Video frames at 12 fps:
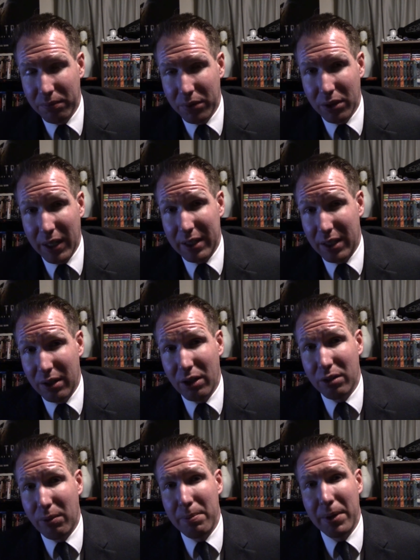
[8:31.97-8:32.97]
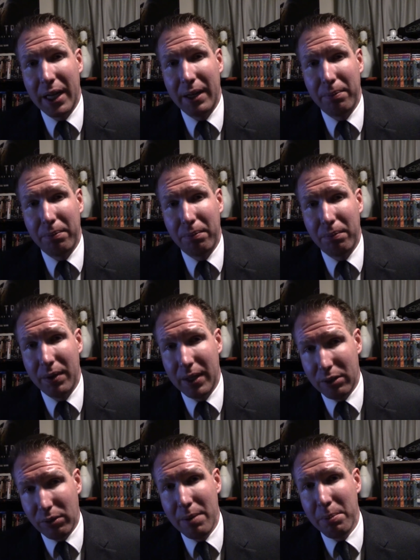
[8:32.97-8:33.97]
So that's to tell you why. By,
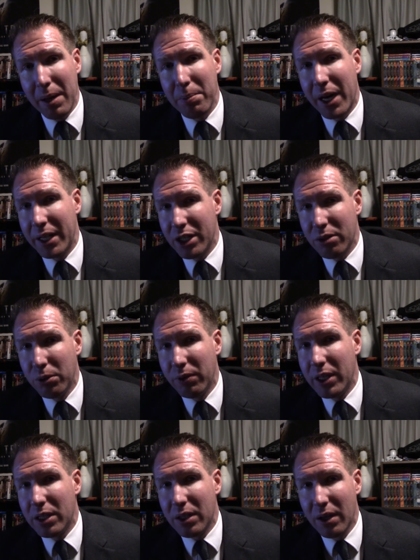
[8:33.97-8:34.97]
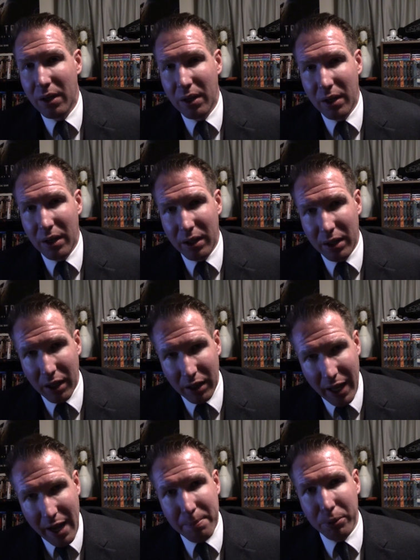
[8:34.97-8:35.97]
that's what I mean by this movie's
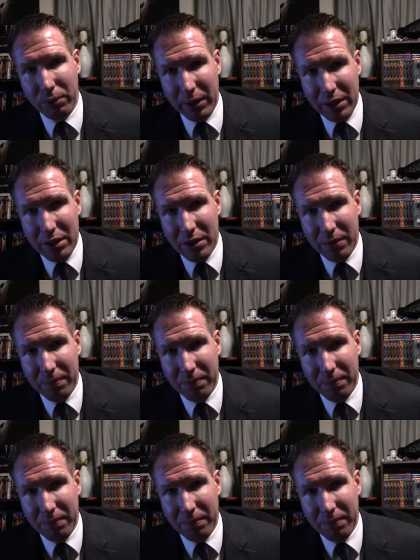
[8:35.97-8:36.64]
deliberate.